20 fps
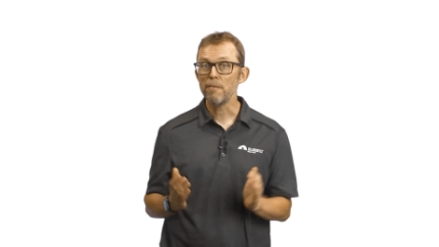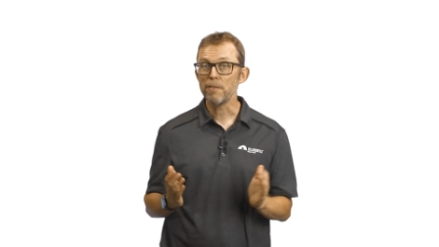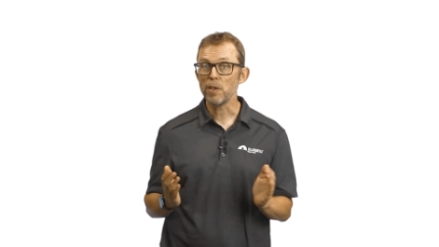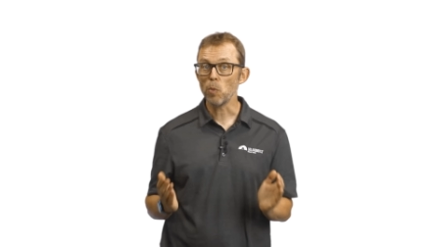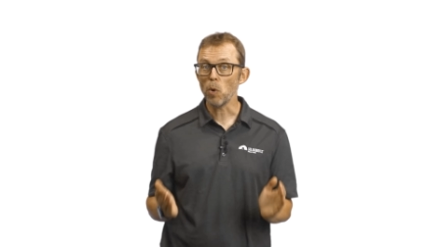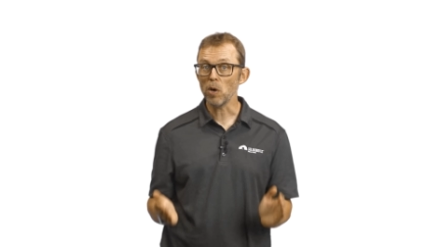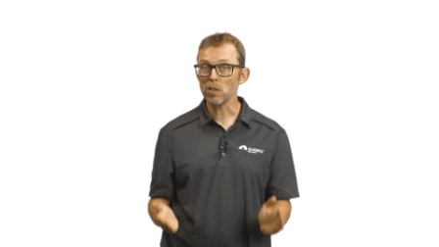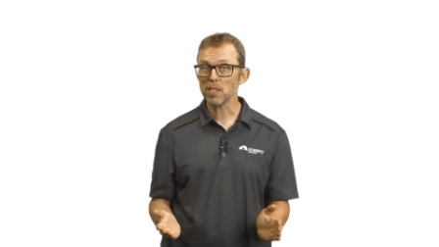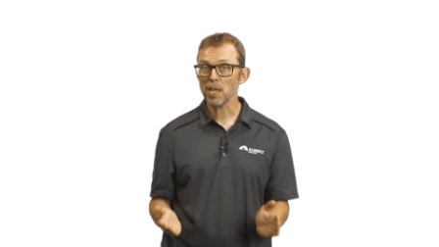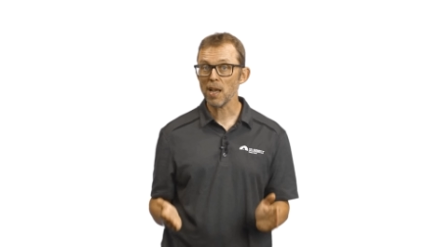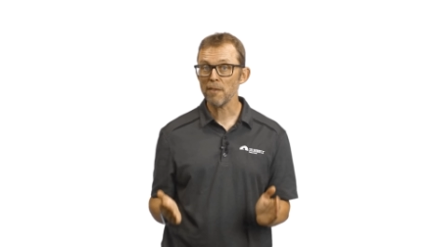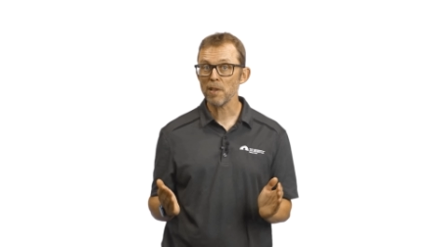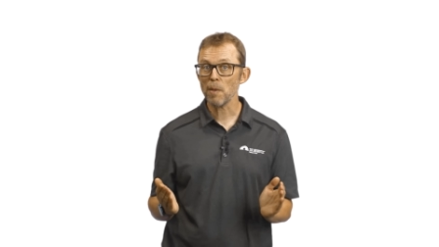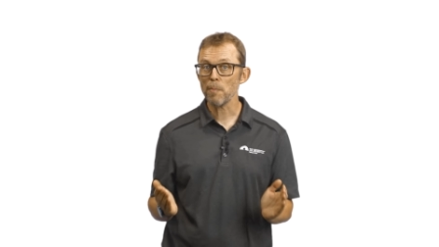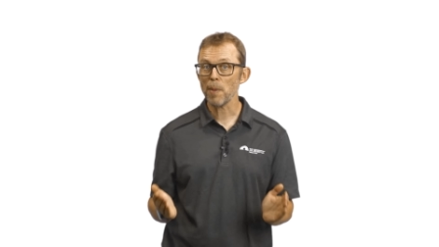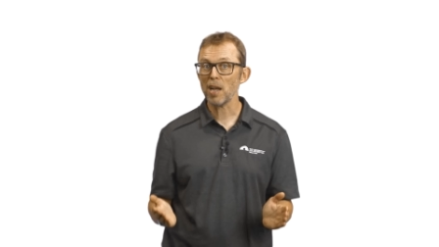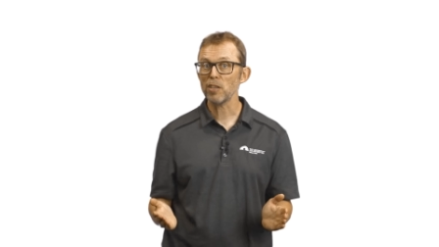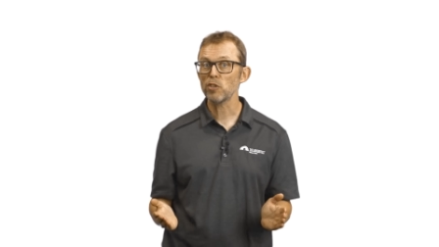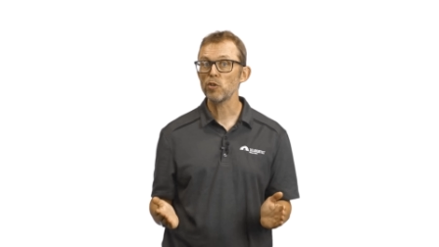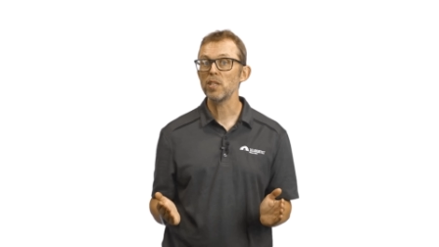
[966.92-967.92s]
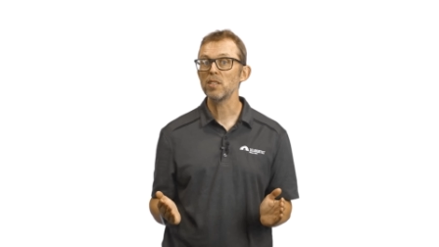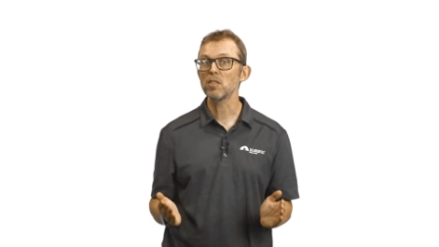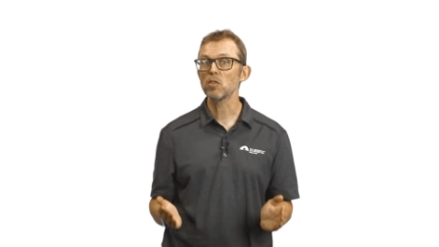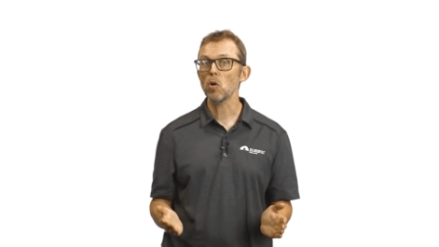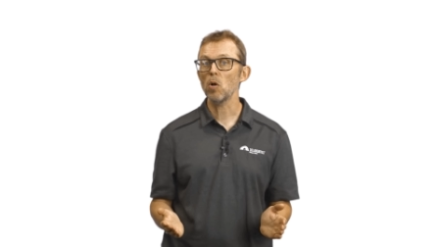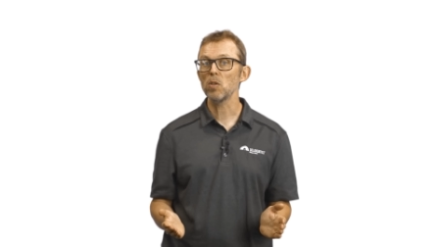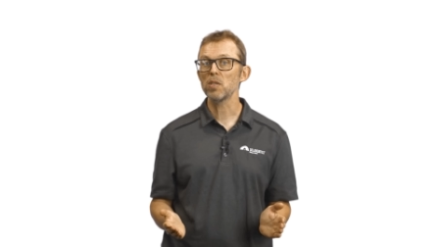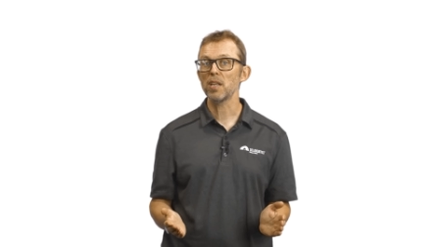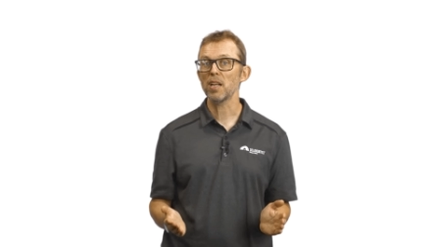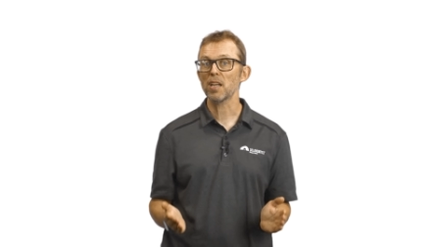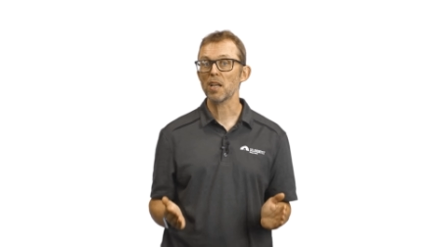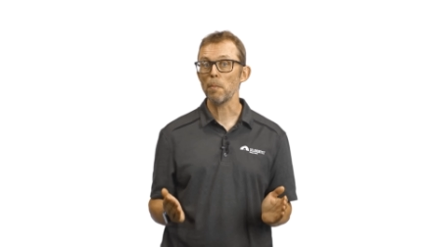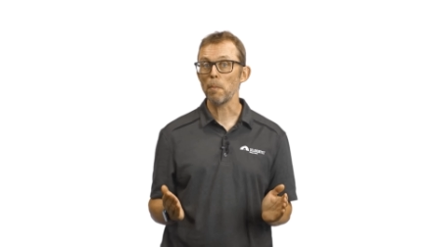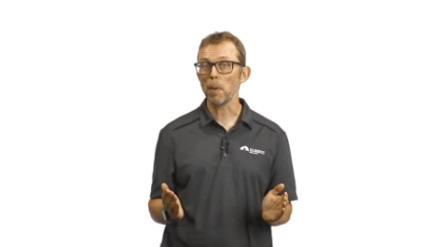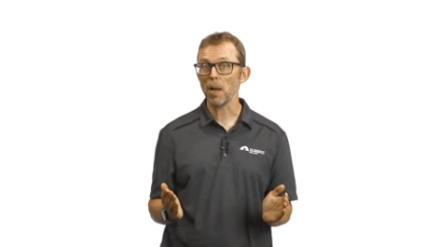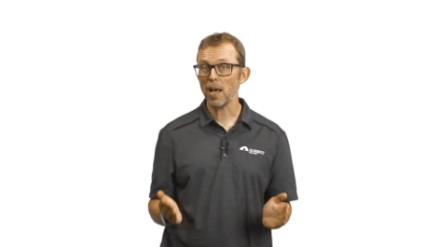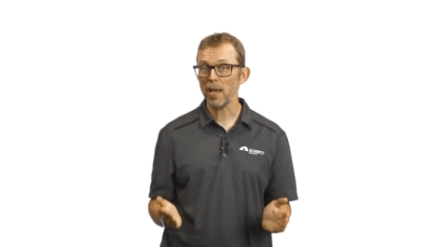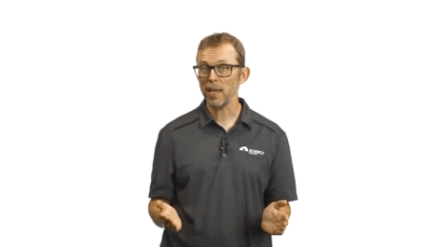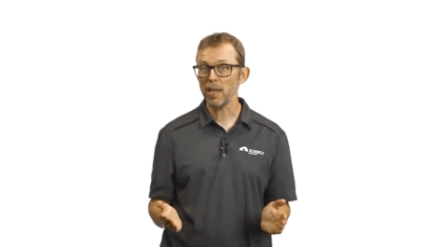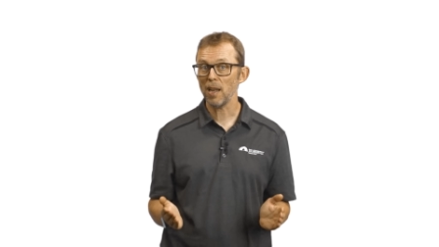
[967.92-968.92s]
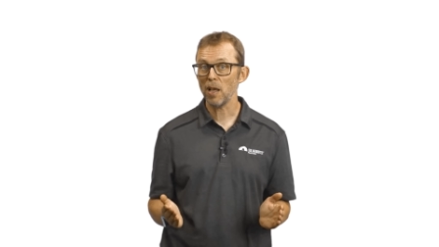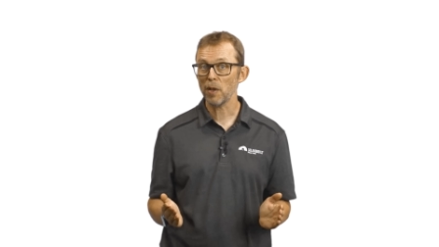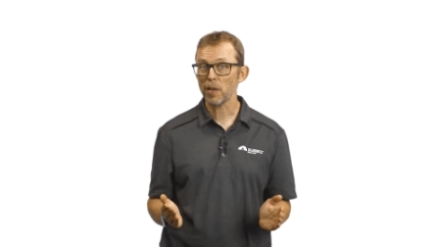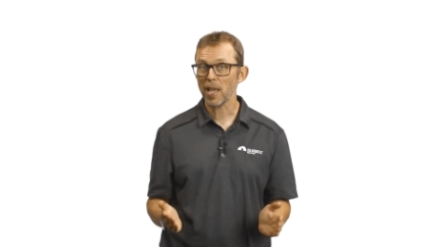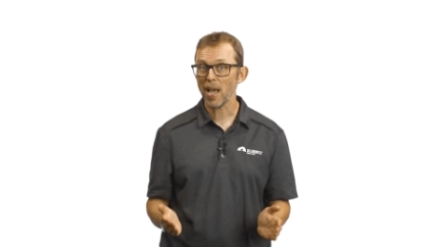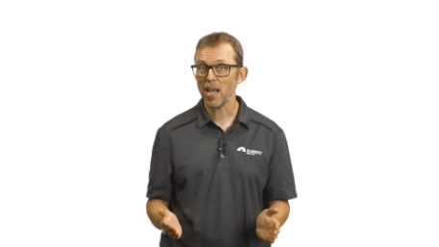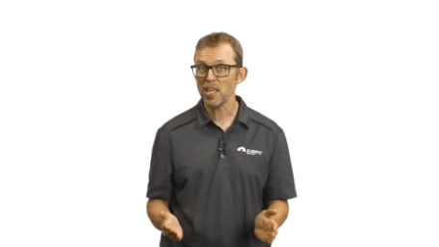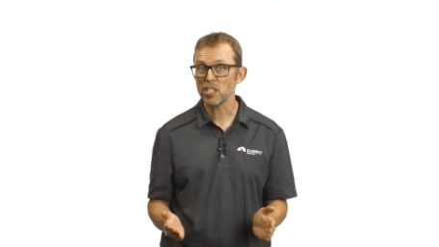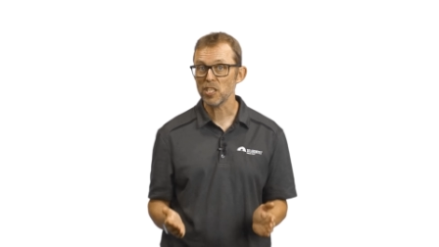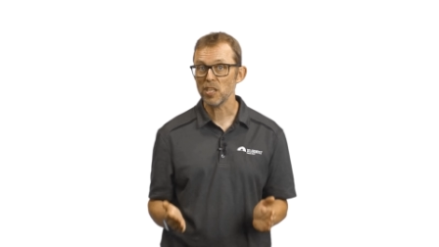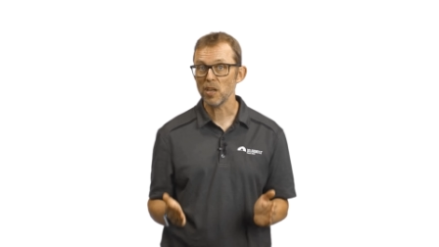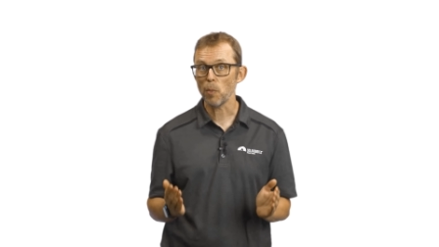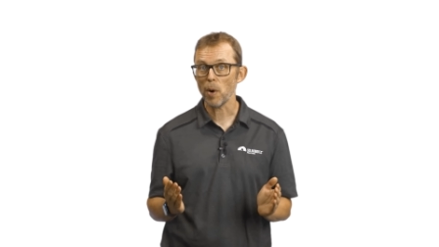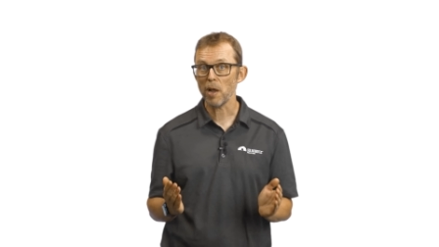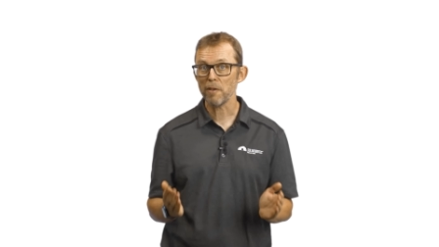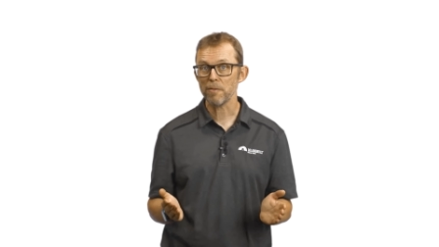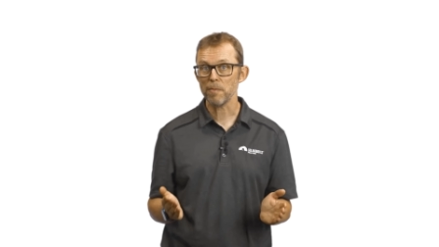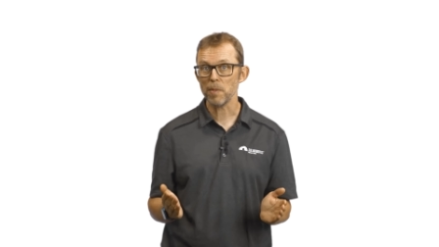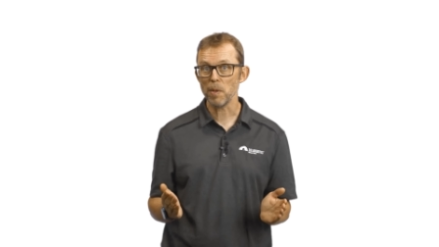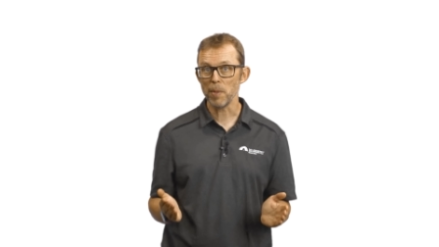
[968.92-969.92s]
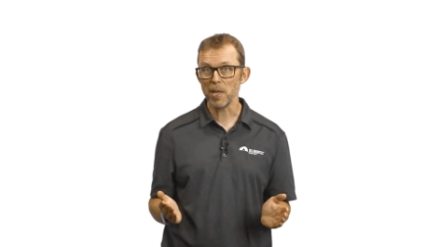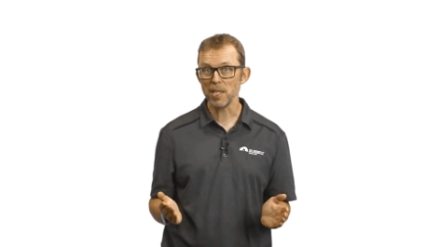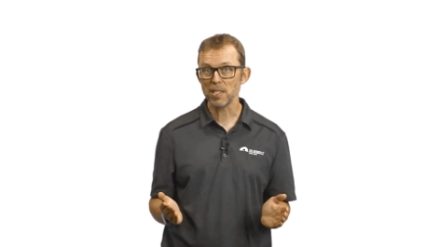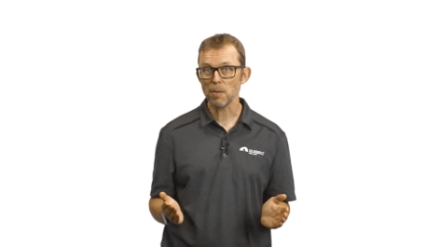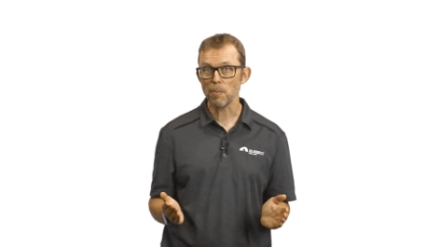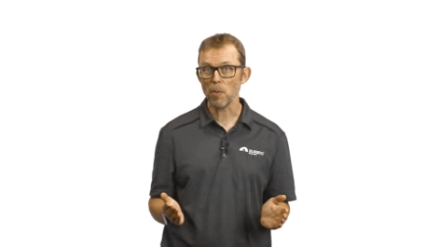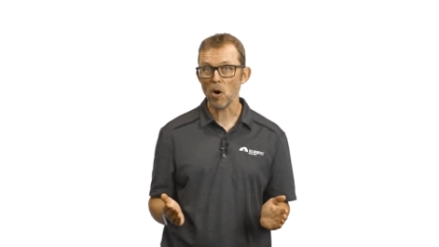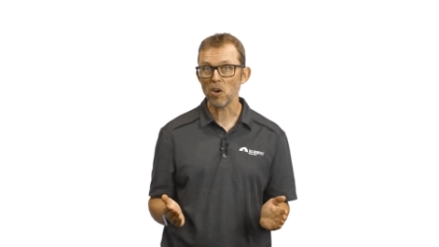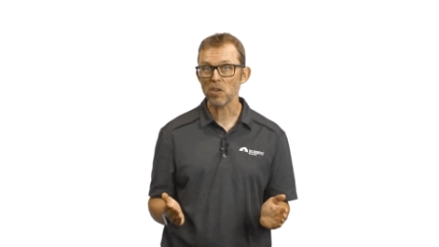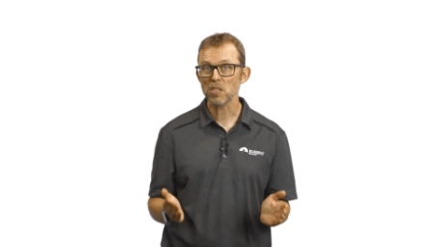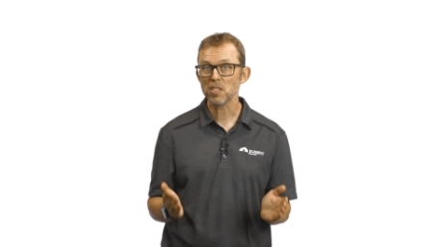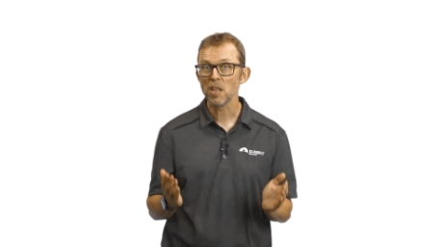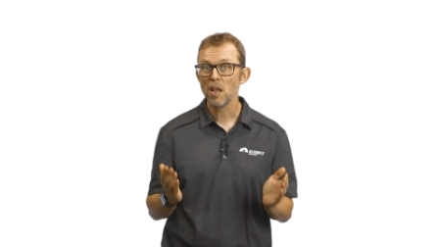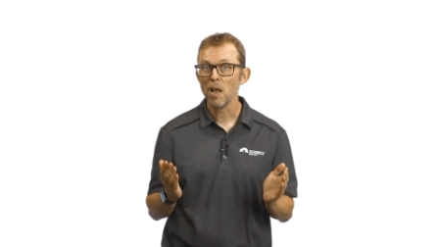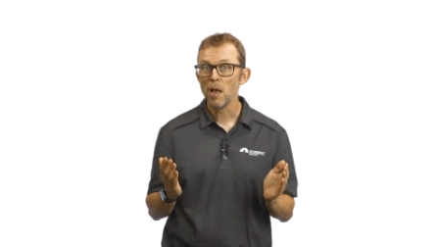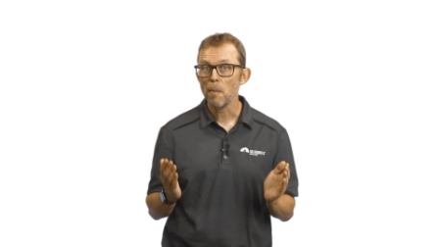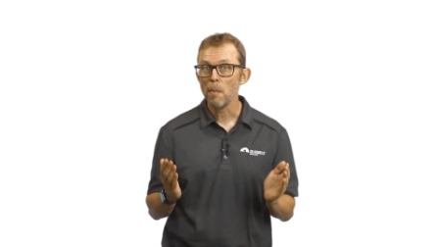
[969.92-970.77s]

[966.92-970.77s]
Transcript: If you want to have your battery installed in a compliant location away from the meter box,